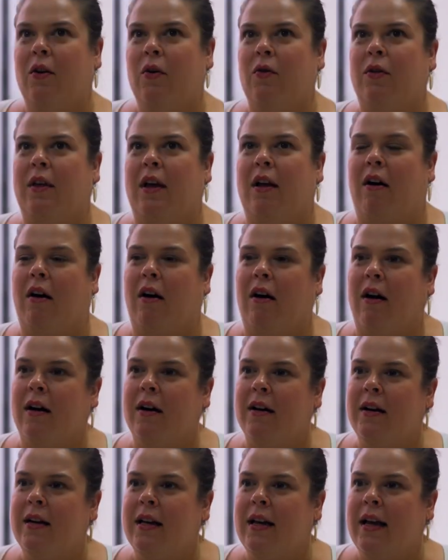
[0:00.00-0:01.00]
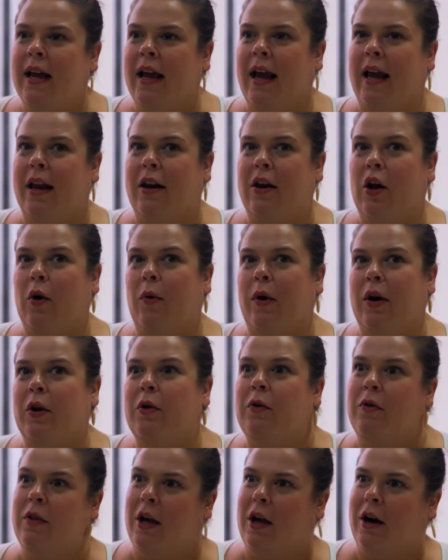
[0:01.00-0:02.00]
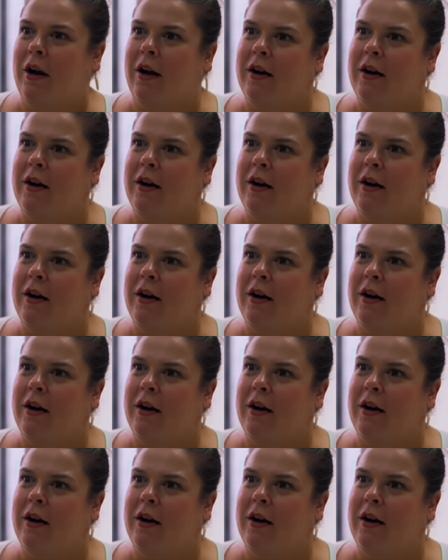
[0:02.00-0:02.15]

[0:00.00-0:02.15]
who they are and knowing who they